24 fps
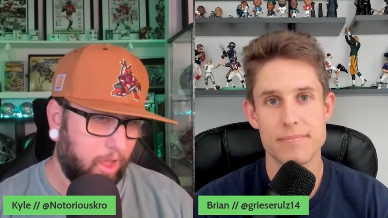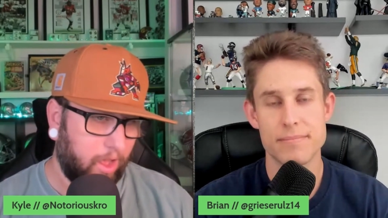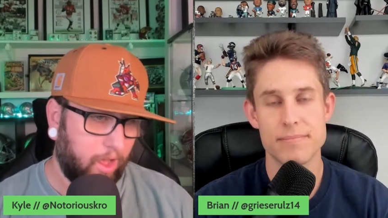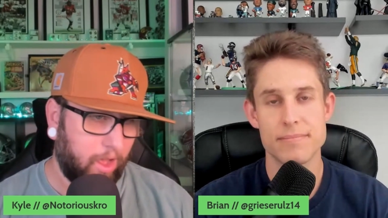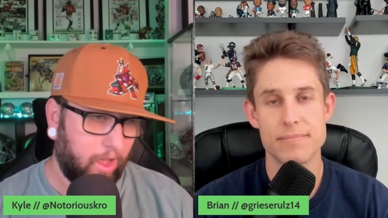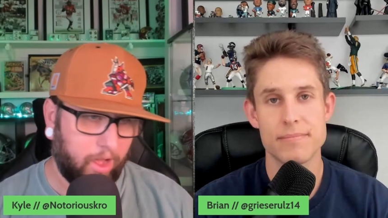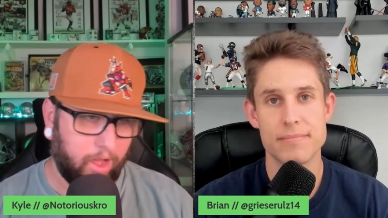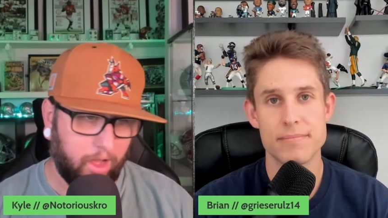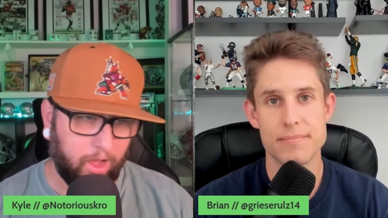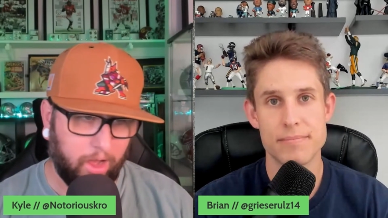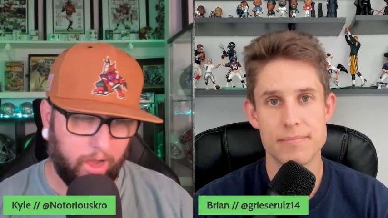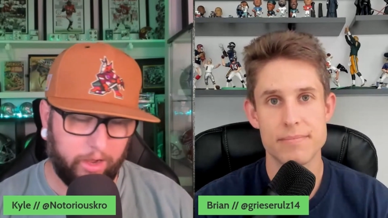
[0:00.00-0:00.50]

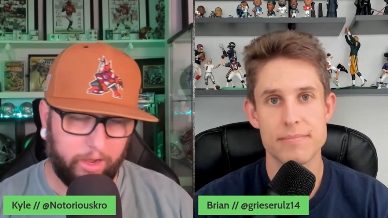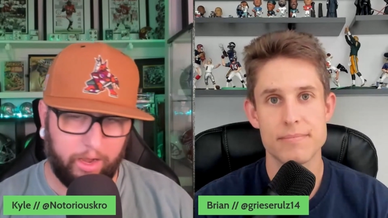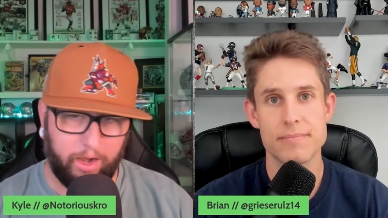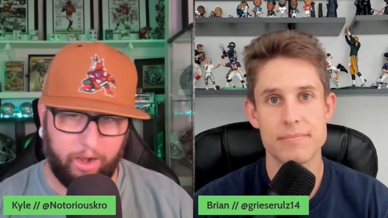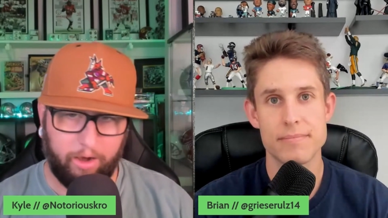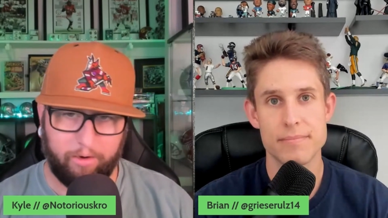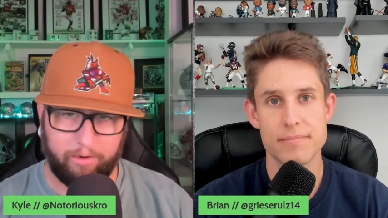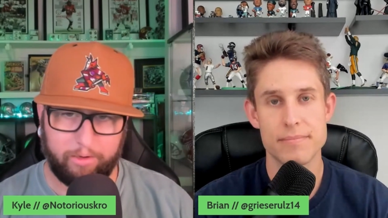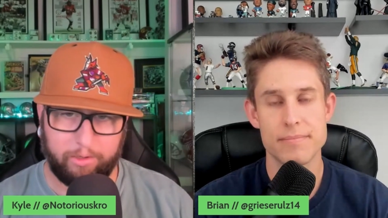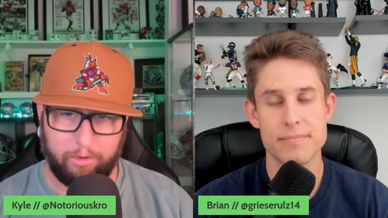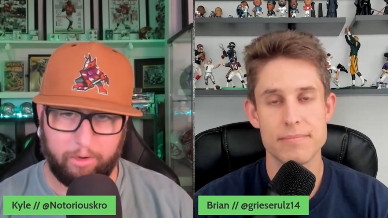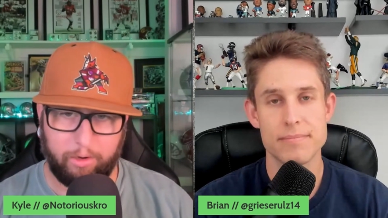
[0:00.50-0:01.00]
Speaker 1: Uh, I had
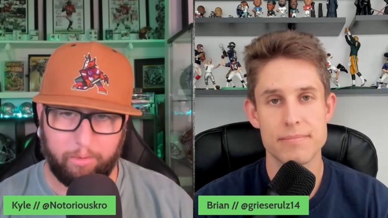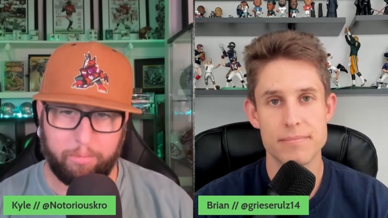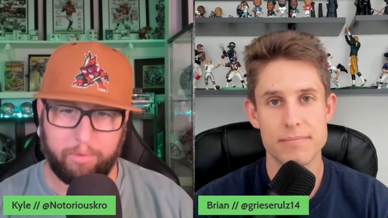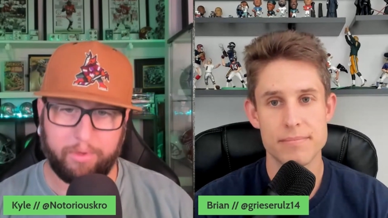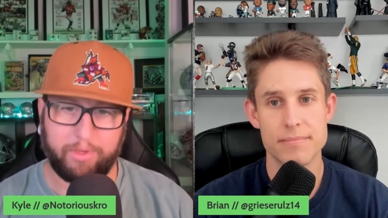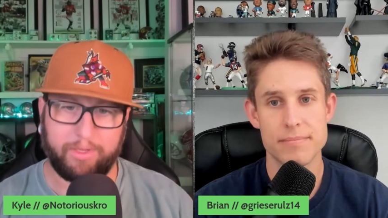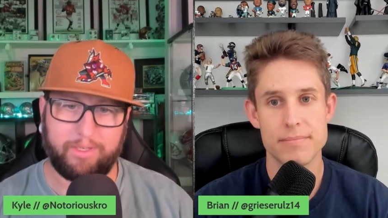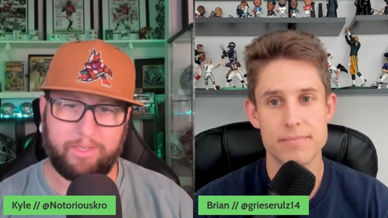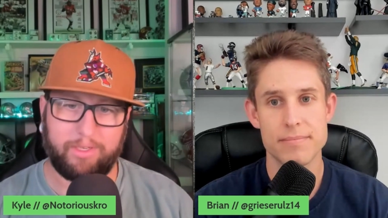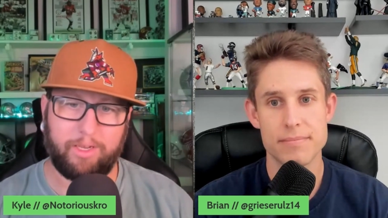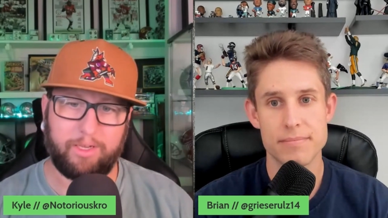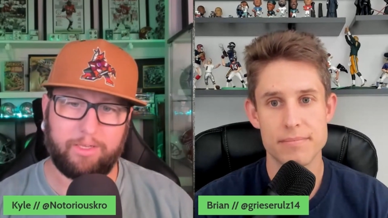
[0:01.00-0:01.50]
Arizona
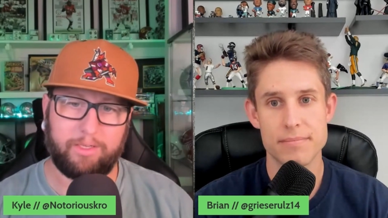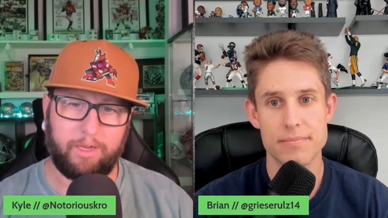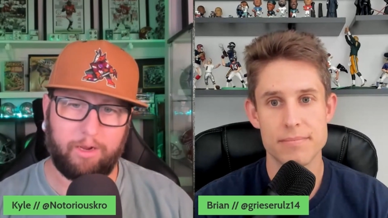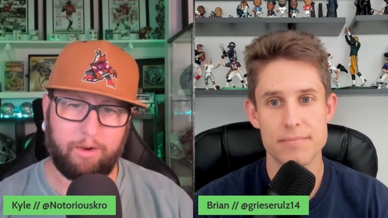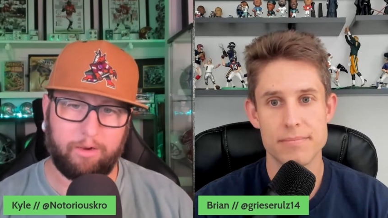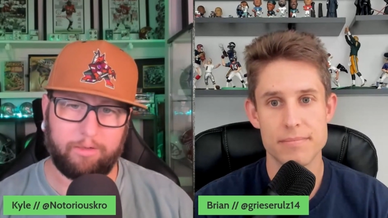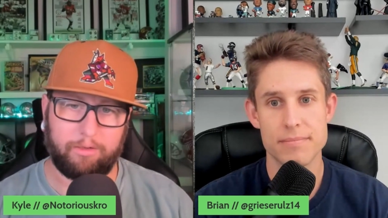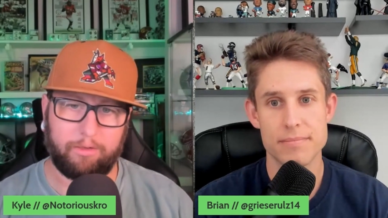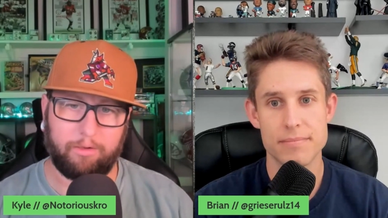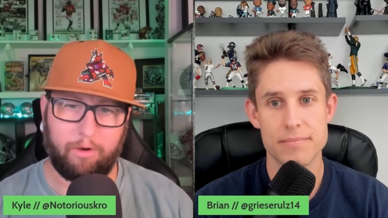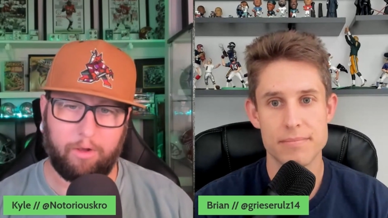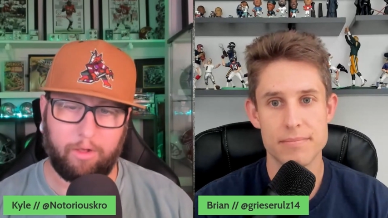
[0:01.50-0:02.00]
plus six,
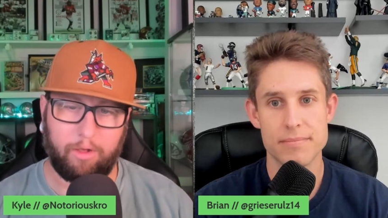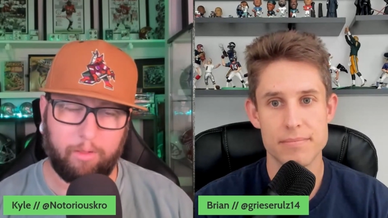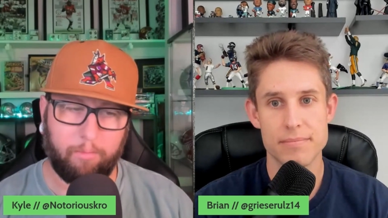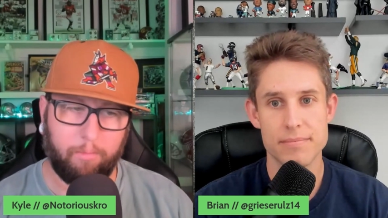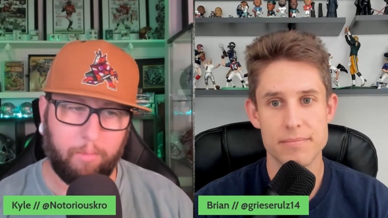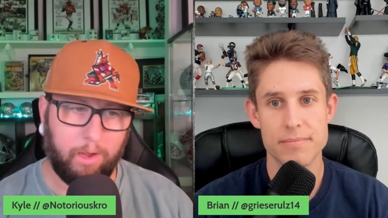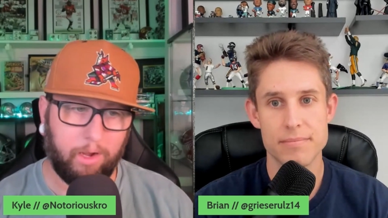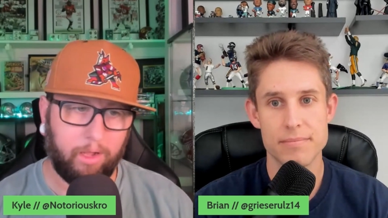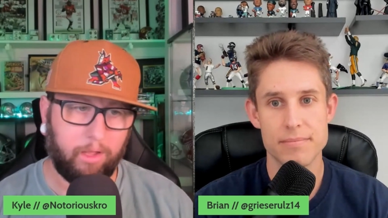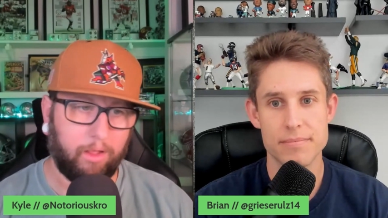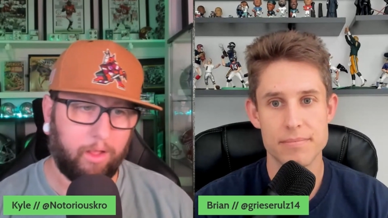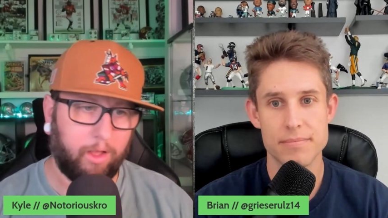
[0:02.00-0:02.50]
Arizona on the
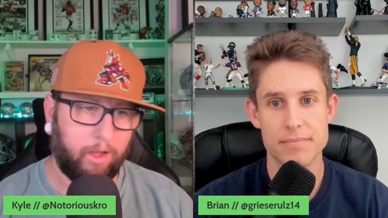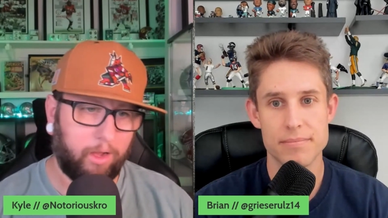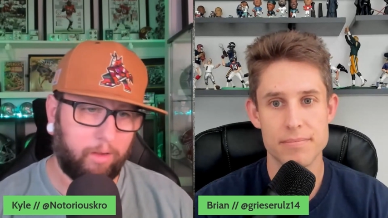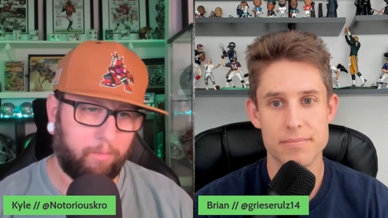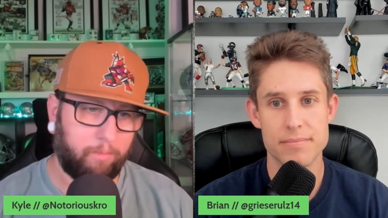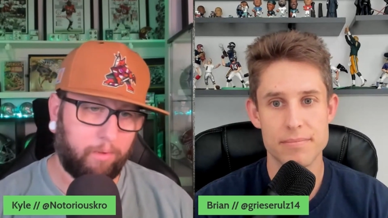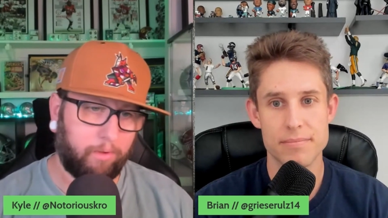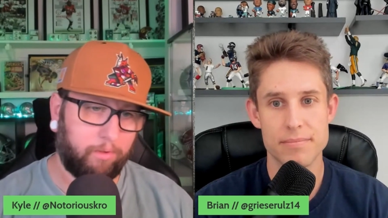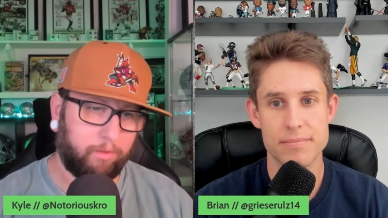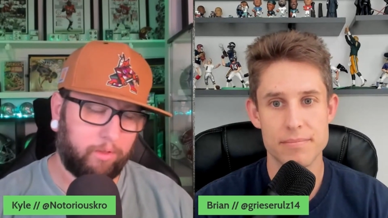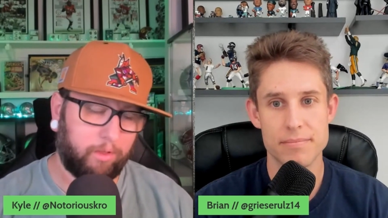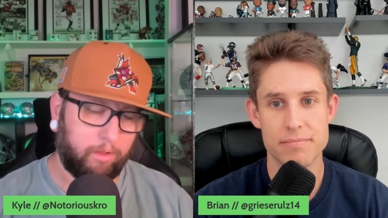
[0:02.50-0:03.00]
money
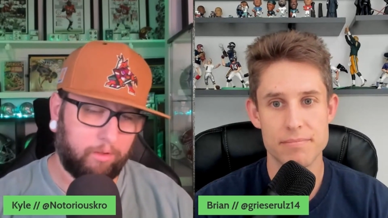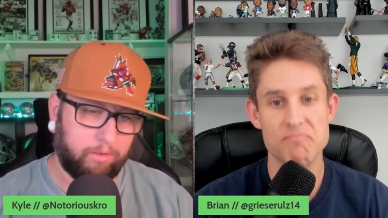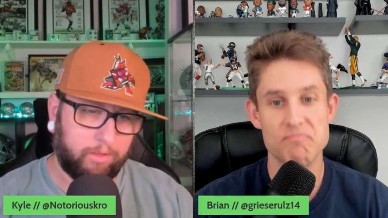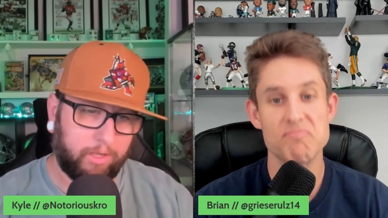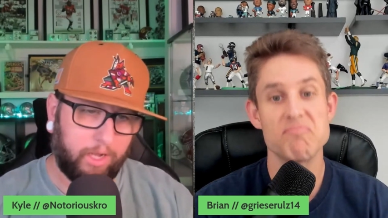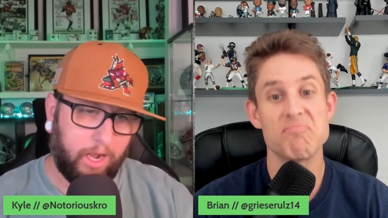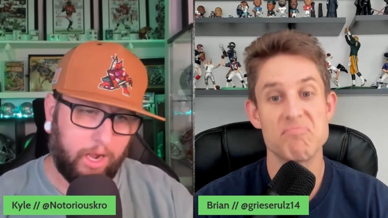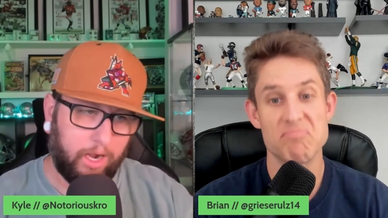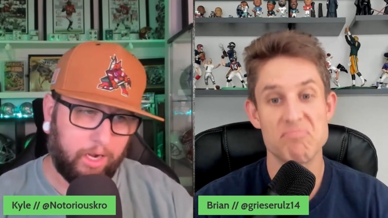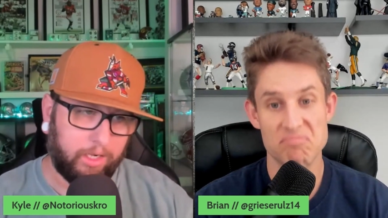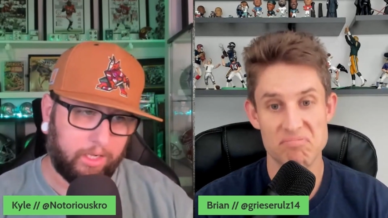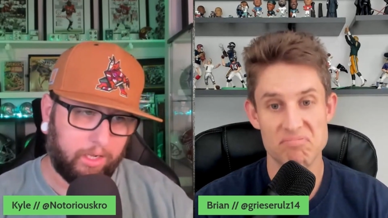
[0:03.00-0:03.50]
line, both those
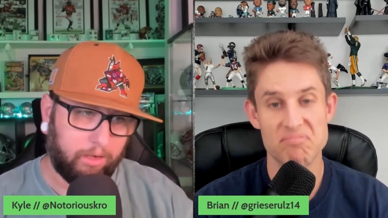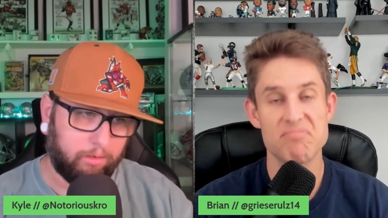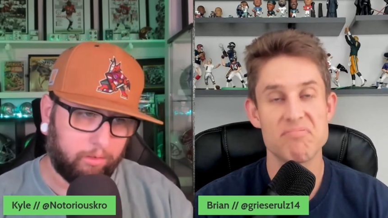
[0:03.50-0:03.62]
cash.